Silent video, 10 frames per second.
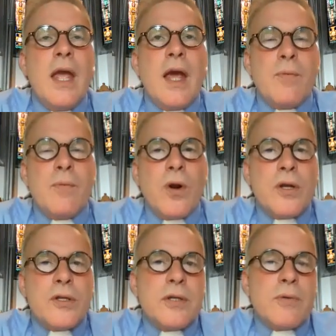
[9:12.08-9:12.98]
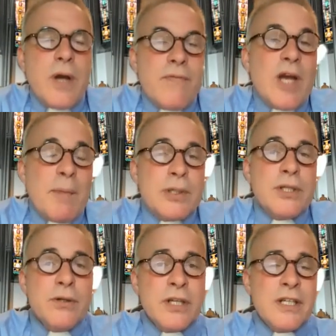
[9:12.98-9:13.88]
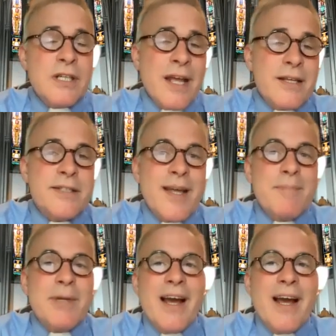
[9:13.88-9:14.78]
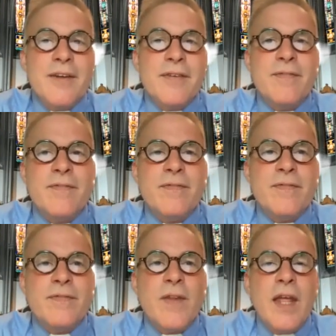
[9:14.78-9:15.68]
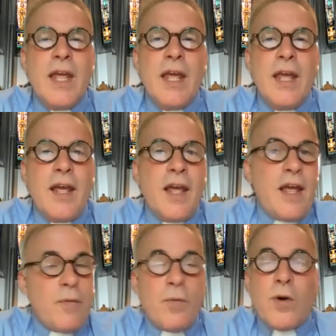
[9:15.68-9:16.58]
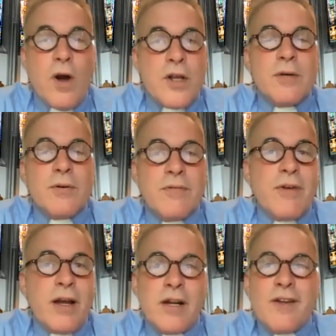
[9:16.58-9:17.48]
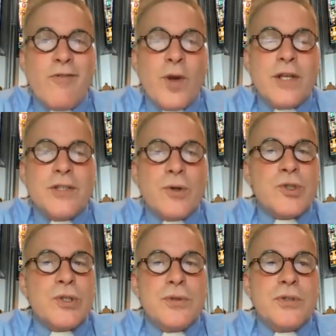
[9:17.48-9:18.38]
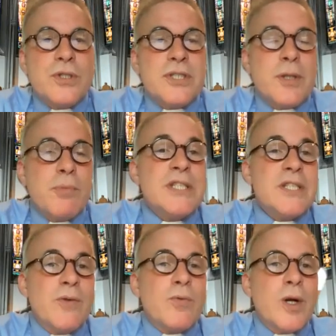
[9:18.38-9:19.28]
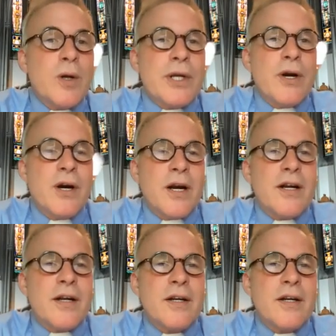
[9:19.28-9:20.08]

and we're also have the opportunity to take a step down. And we're also invited, if we so choose, to simply sit where we are.